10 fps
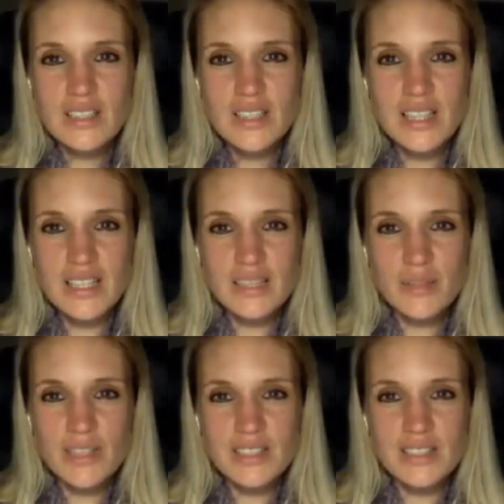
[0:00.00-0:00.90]
It is
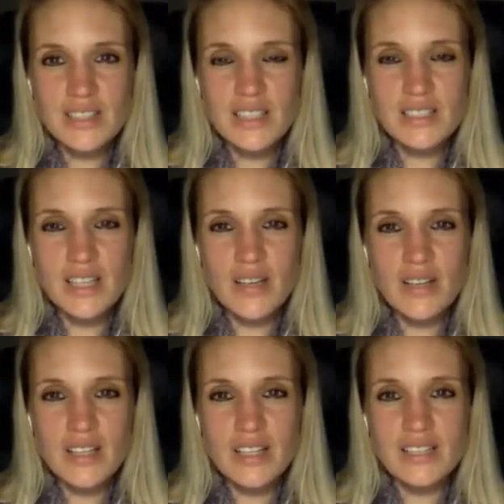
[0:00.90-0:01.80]
present. It's the only
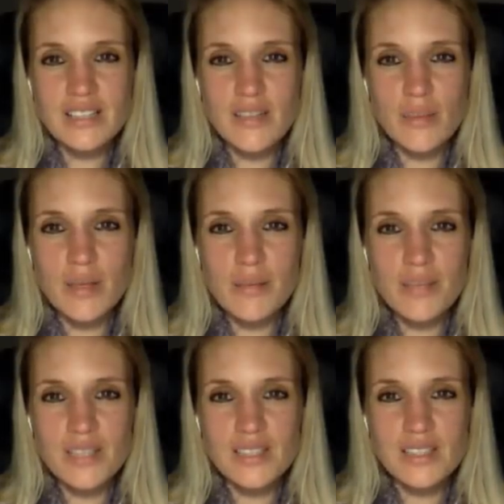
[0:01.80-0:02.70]
thing that's ever been
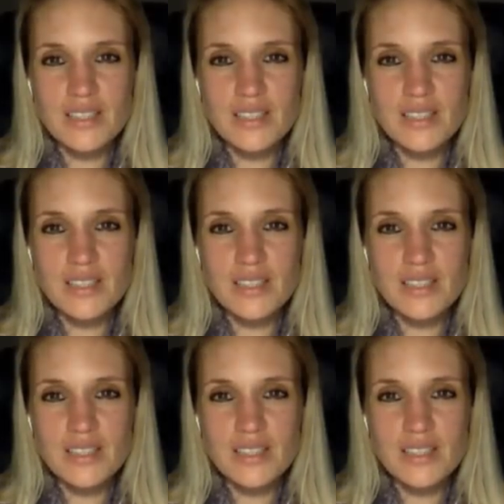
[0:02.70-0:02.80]
present.